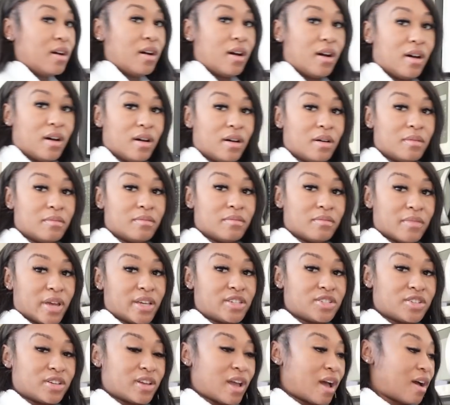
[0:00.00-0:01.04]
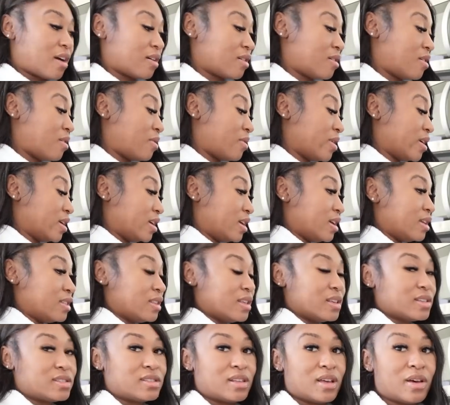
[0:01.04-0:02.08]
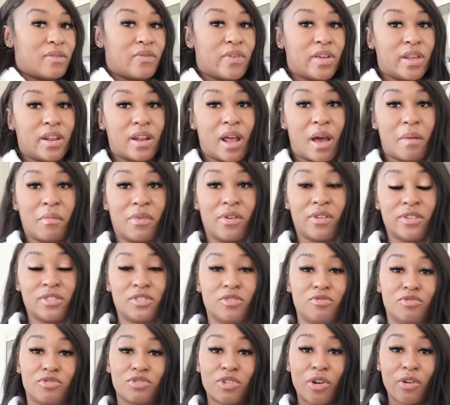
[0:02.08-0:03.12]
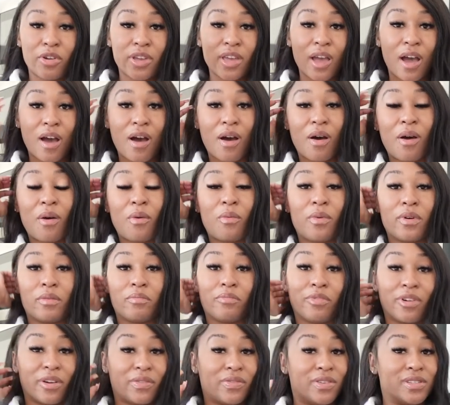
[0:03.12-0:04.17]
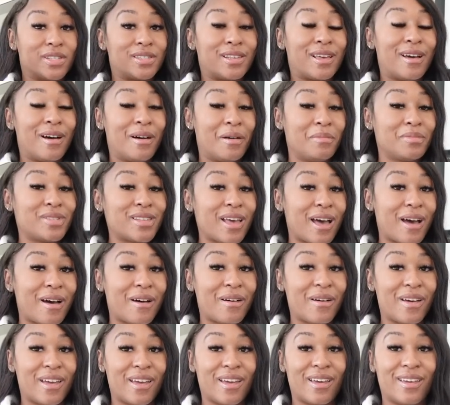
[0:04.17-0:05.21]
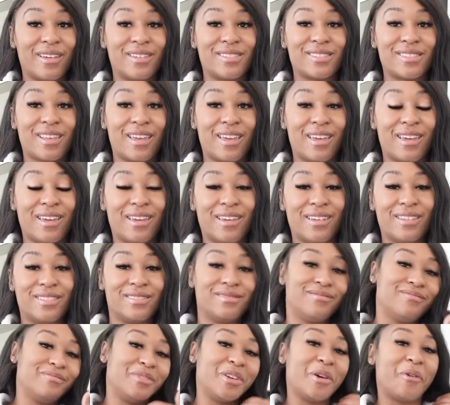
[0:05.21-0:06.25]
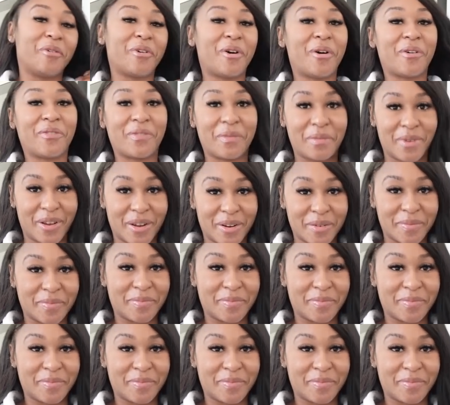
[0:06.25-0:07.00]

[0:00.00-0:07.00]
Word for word: um, make sure y'all go and get this stuff and I'm going to show y'all what breakfast comes out as and we're gonna go from there.